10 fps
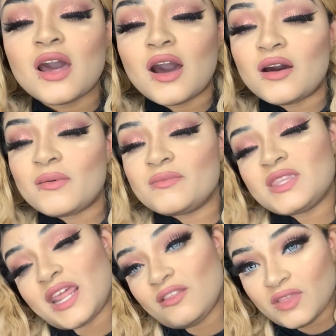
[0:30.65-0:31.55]

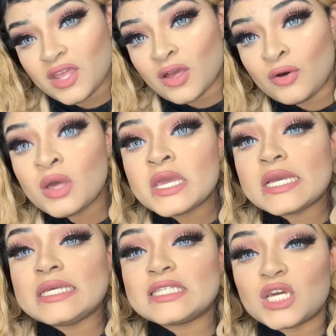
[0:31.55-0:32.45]
Today's video
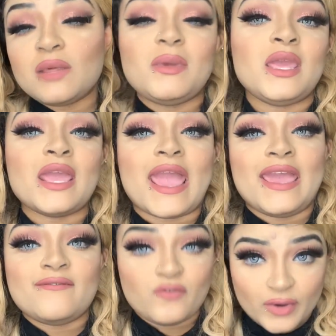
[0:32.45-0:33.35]
is going to be
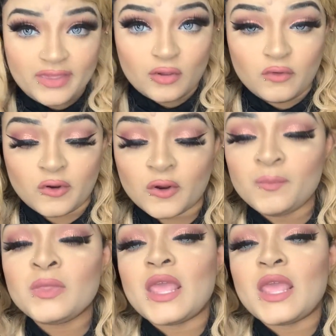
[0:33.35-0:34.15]
a voiceover.